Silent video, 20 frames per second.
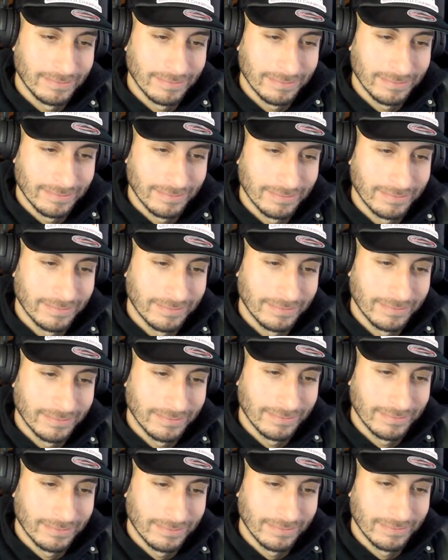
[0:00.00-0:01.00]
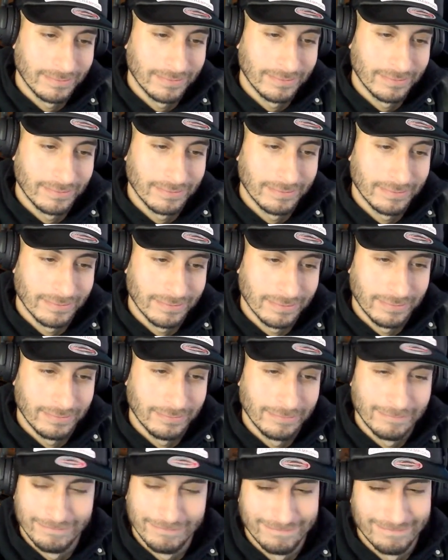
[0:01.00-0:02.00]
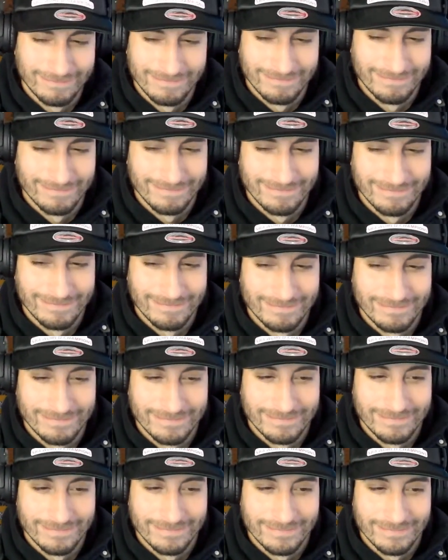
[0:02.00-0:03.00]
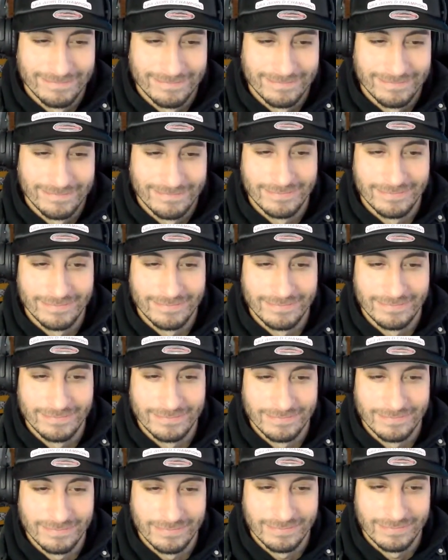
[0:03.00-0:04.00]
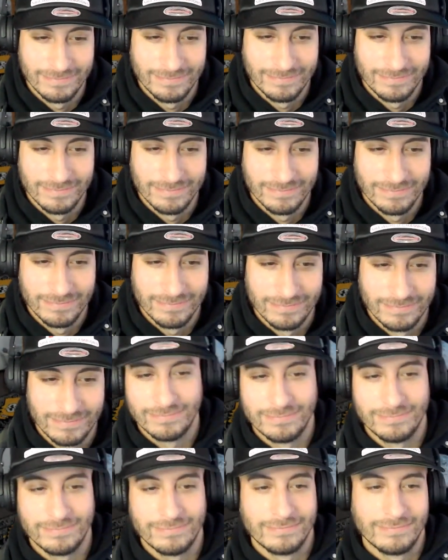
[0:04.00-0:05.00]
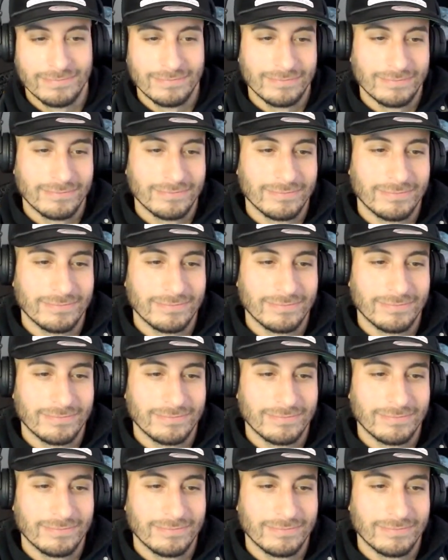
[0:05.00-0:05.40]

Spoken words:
[no speech]